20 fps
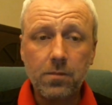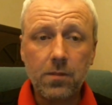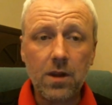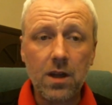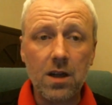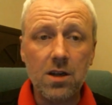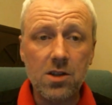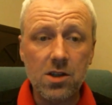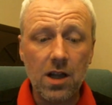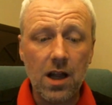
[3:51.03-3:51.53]

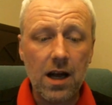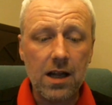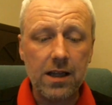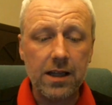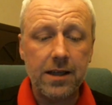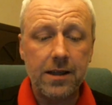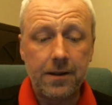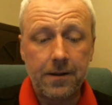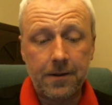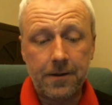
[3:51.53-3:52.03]

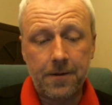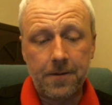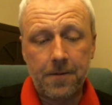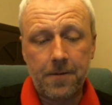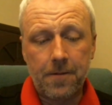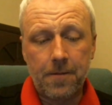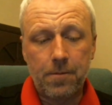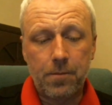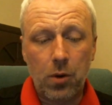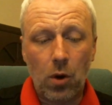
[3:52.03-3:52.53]
slightly.
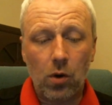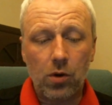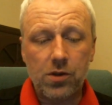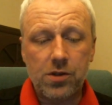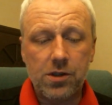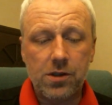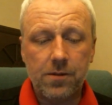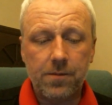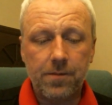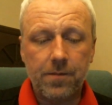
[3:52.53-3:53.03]

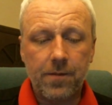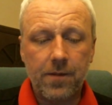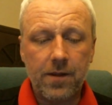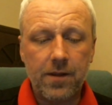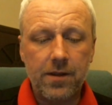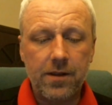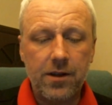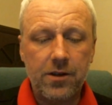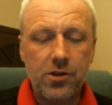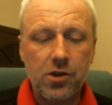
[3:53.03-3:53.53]
But
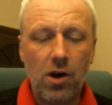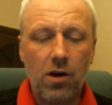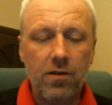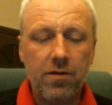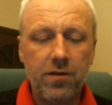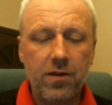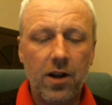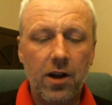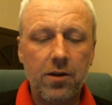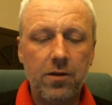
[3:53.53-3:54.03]
the top
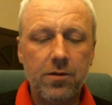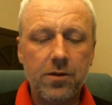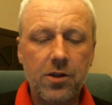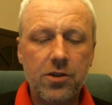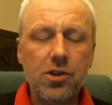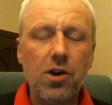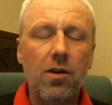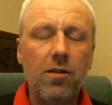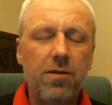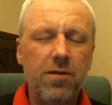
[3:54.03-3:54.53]

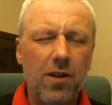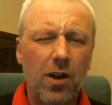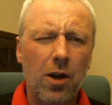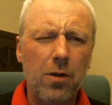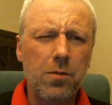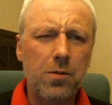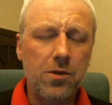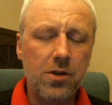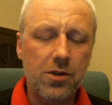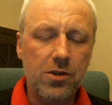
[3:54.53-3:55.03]

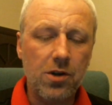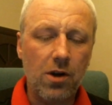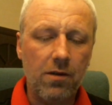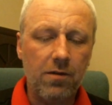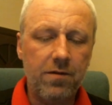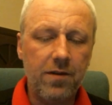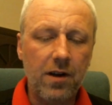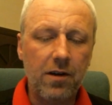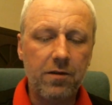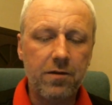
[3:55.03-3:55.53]

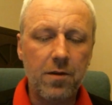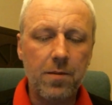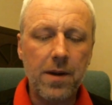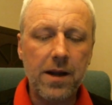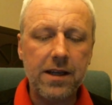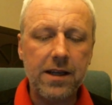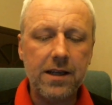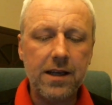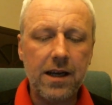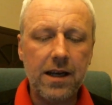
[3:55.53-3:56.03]
fill for me